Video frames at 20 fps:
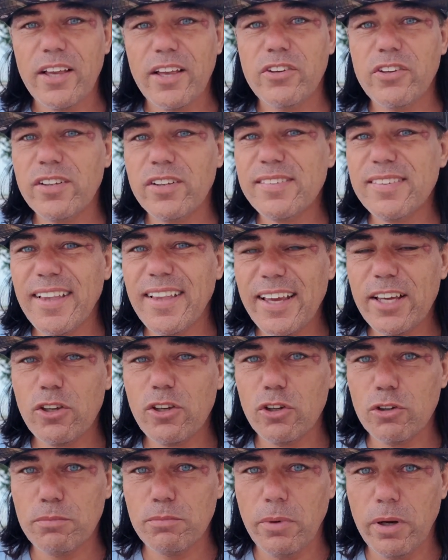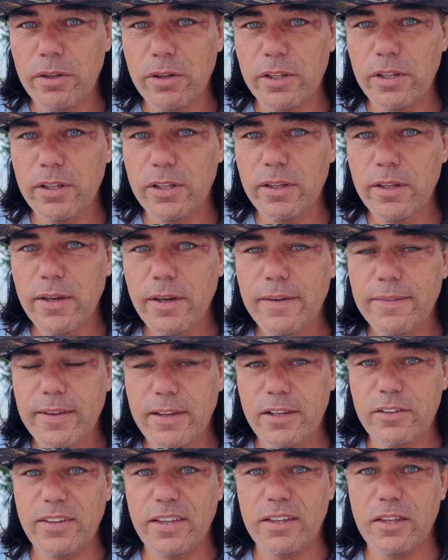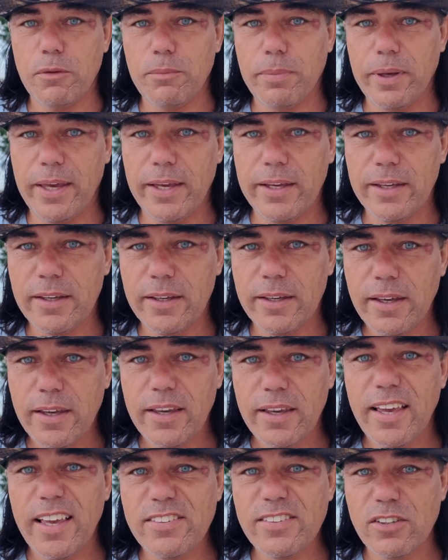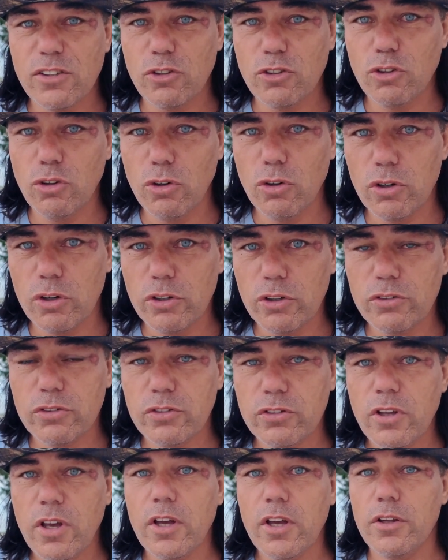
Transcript: Just like your money that is at the bank isn't yours,